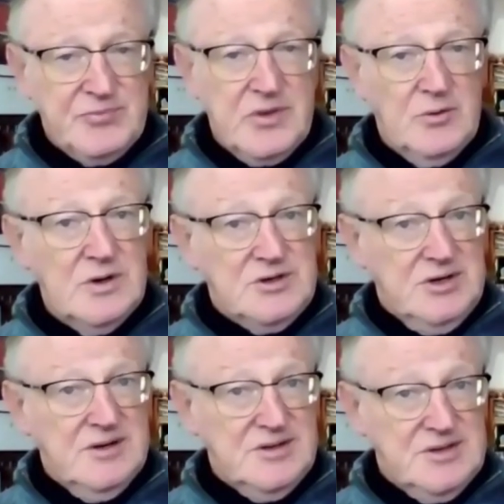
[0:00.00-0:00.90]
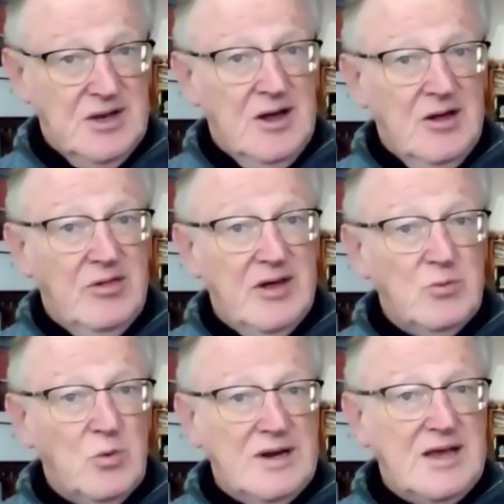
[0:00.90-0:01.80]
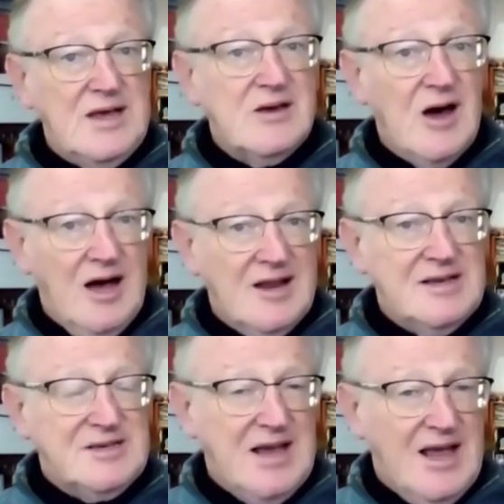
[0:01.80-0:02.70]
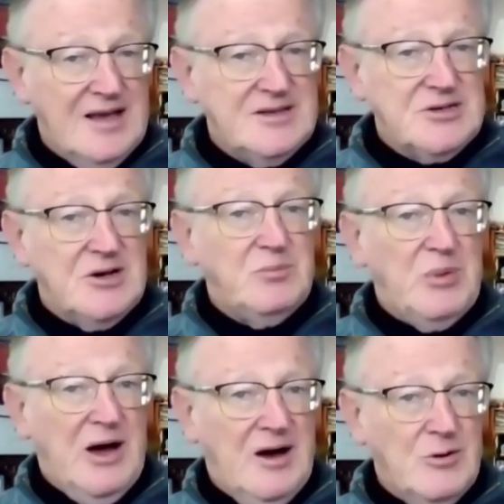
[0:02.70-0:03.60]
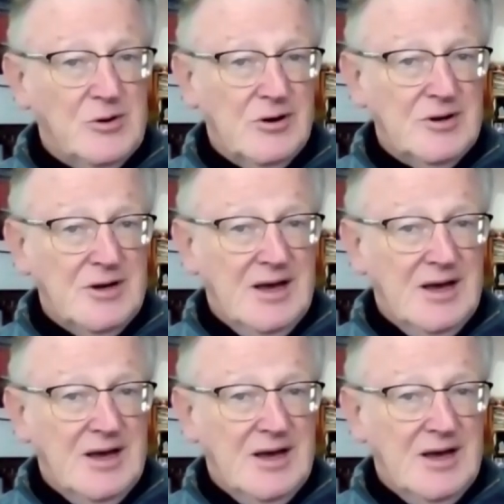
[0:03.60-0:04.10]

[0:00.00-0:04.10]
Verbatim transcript: which is that when he got his hands on power,